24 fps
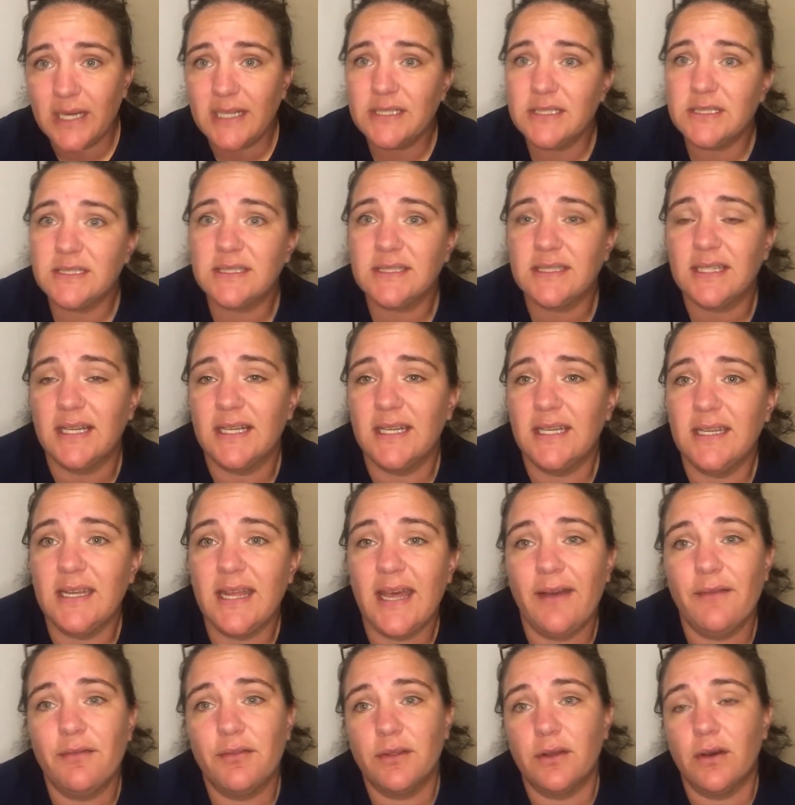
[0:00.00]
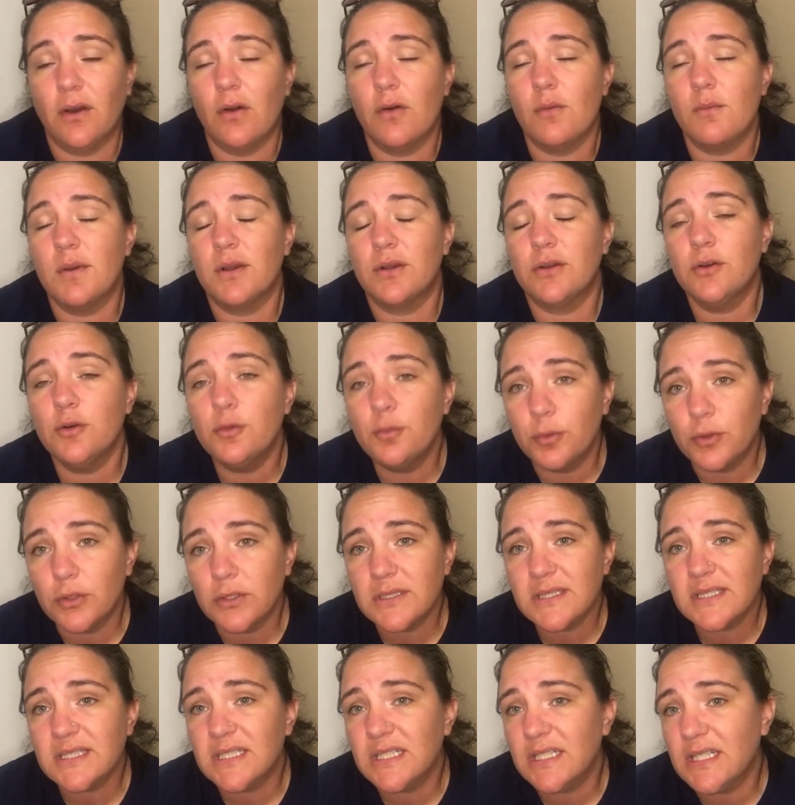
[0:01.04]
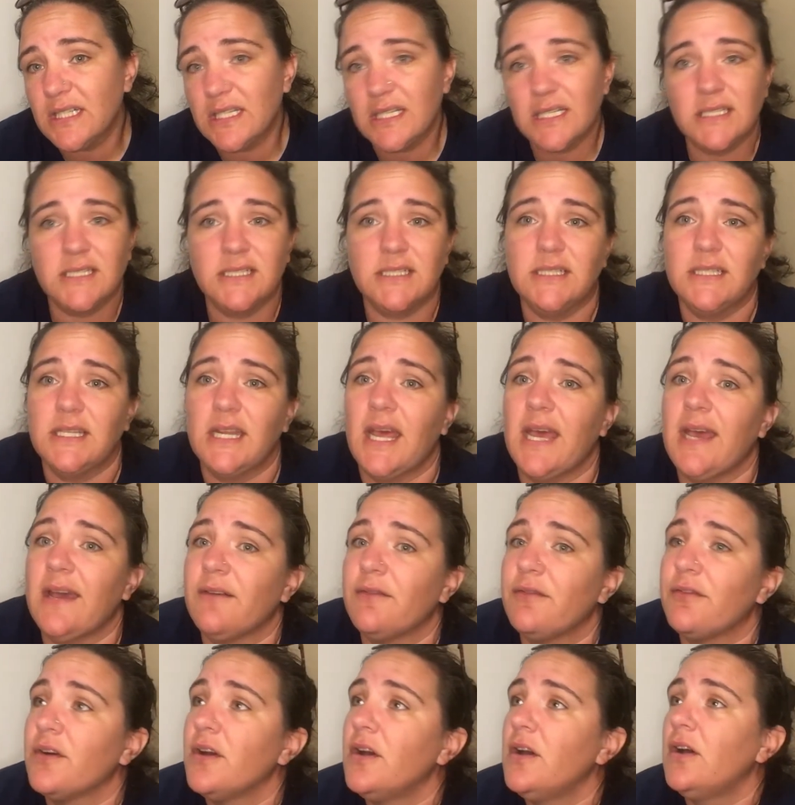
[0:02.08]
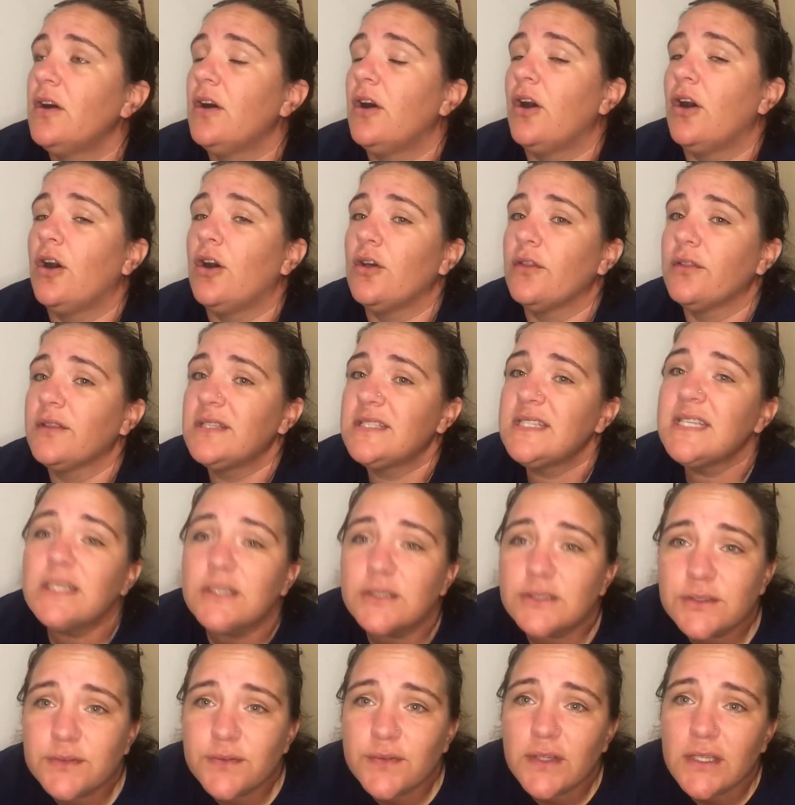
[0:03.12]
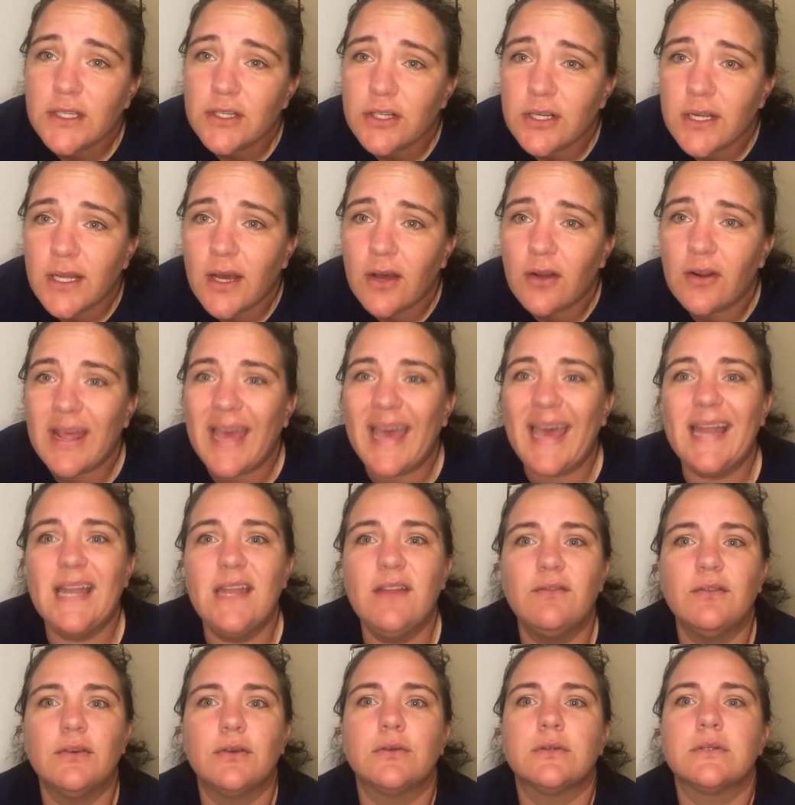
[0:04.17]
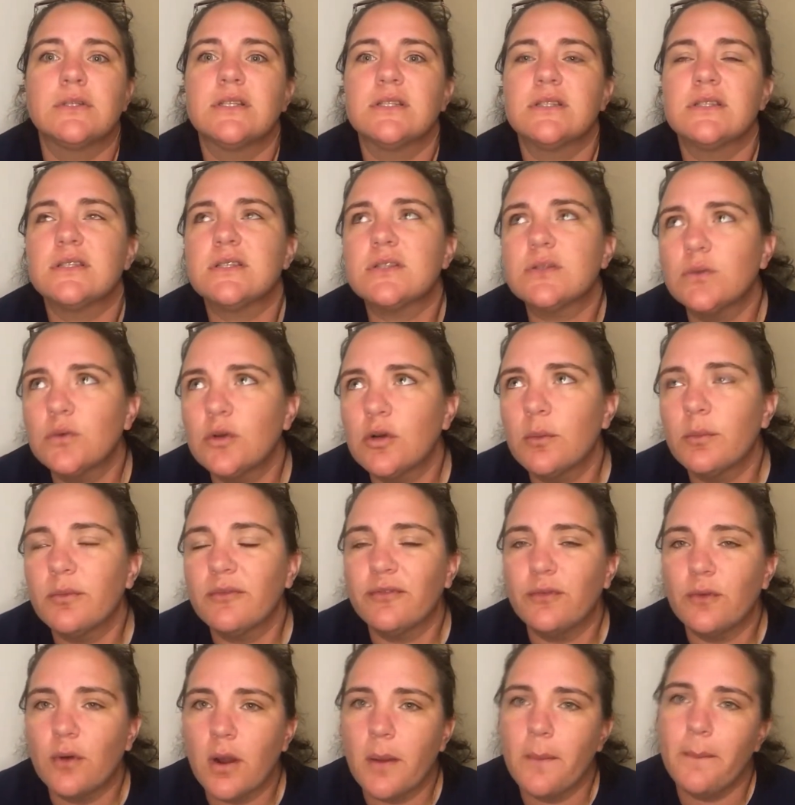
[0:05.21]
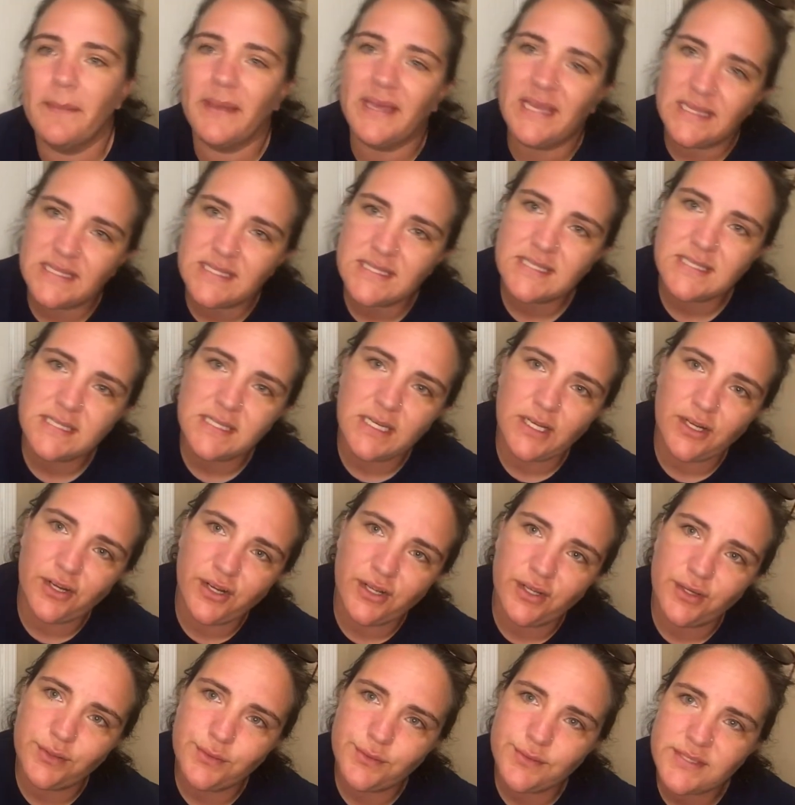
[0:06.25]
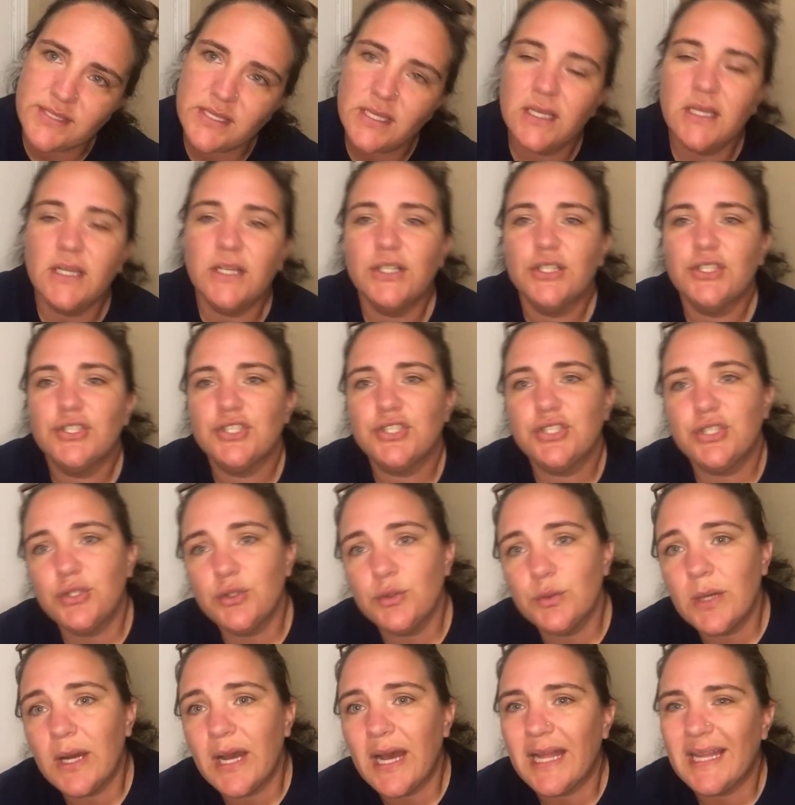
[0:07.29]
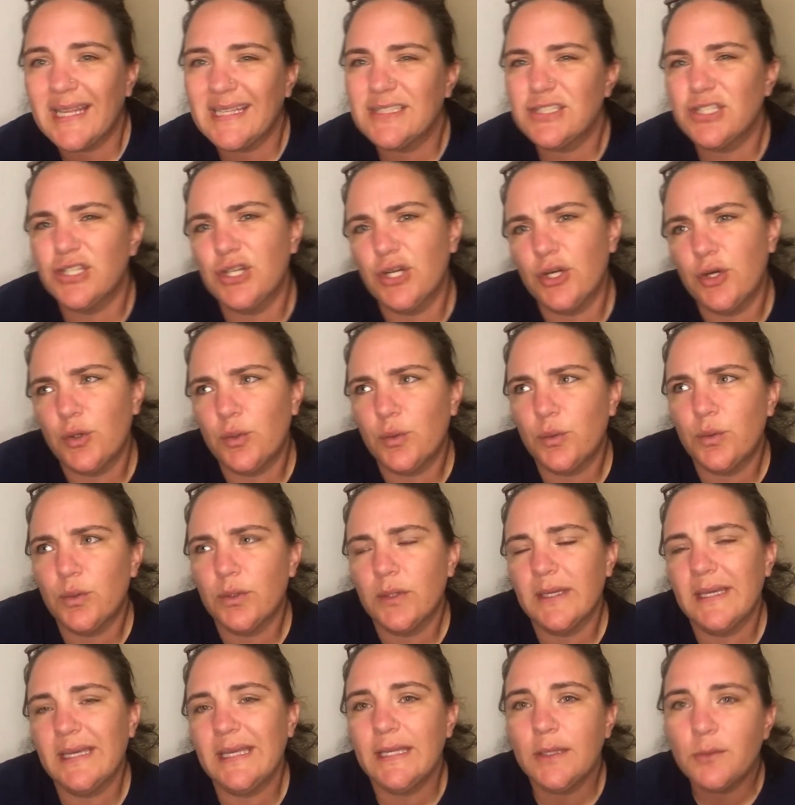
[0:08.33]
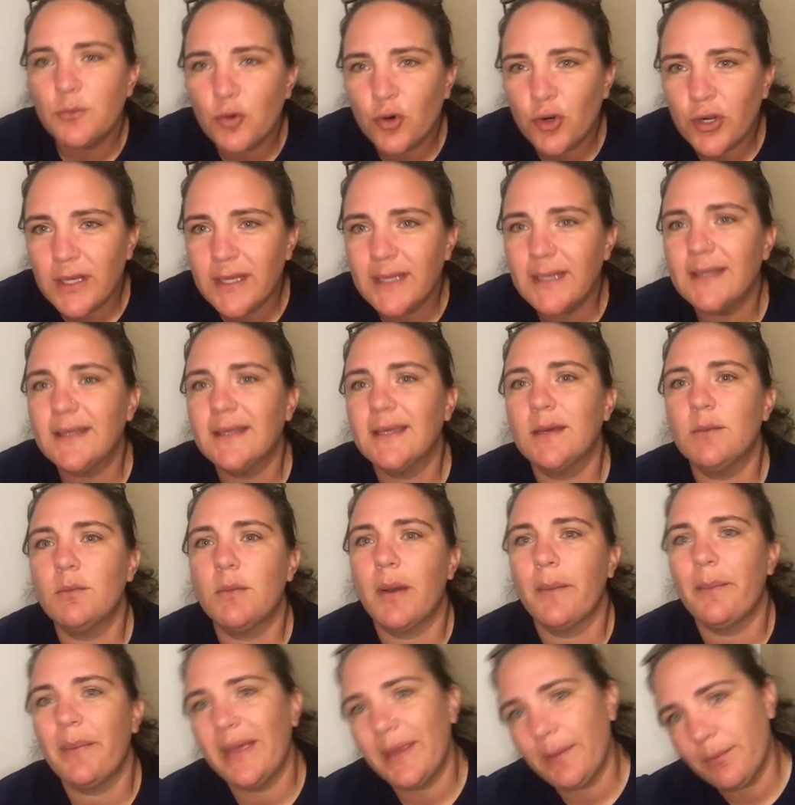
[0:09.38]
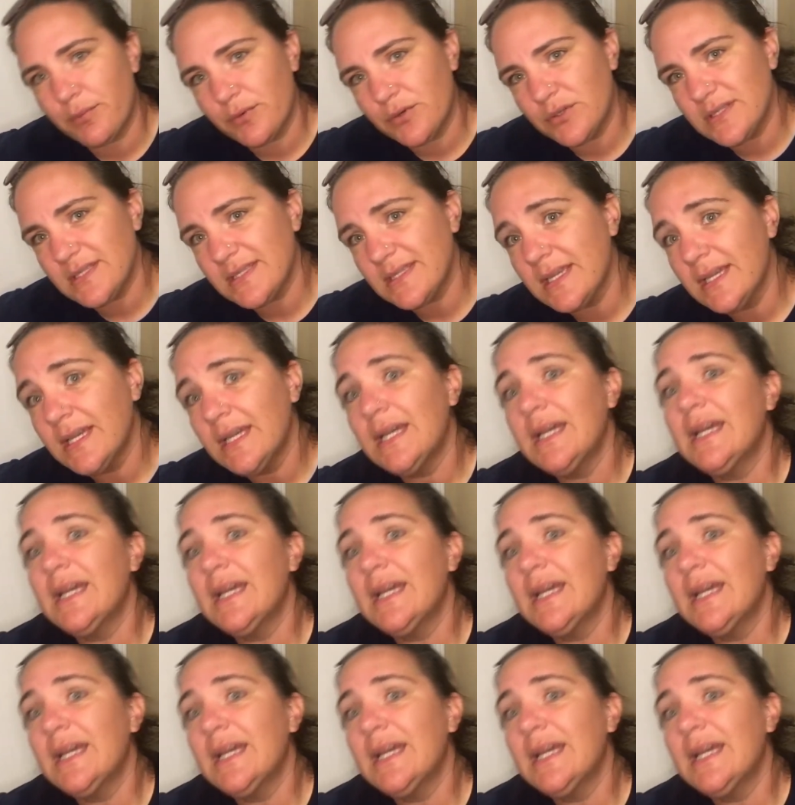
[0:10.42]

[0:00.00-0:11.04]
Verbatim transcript: I just, I didn't have the, all my coupons cut. I didn't have all the deals figured out. I hadn't even gone to the store before I made the scenarios to, I like to go in the morning, get my papers